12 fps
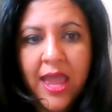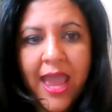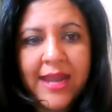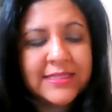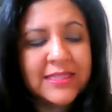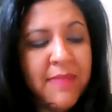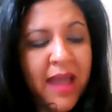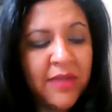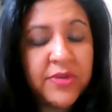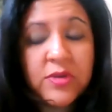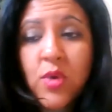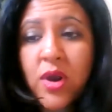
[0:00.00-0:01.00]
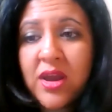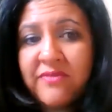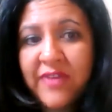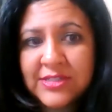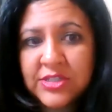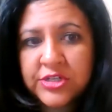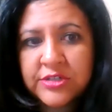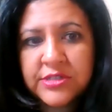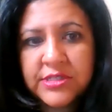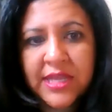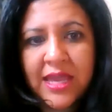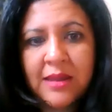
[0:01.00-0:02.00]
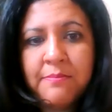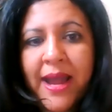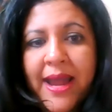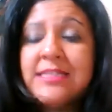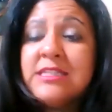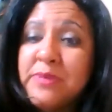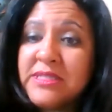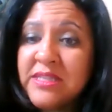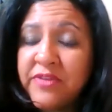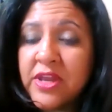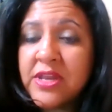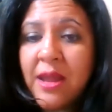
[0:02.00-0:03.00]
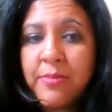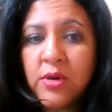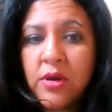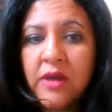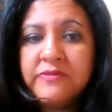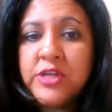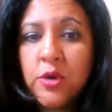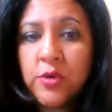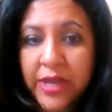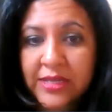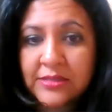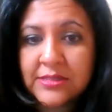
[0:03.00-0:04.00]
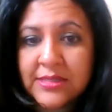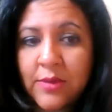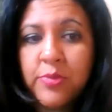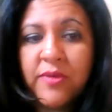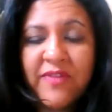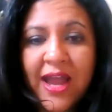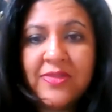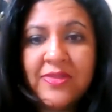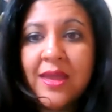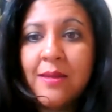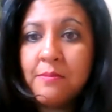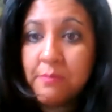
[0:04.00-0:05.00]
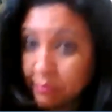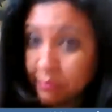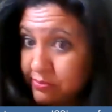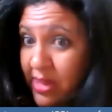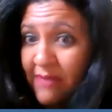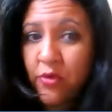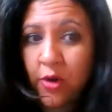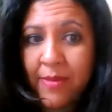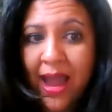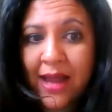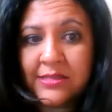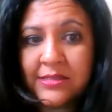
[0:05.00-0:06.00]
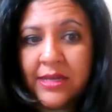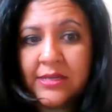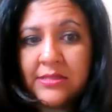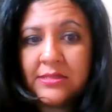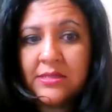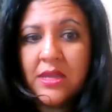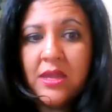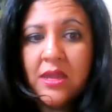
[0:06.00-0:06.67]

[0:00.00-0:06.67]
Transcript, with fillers: And it's a method where investors can buy a specific number of tokens that will provide them platform access.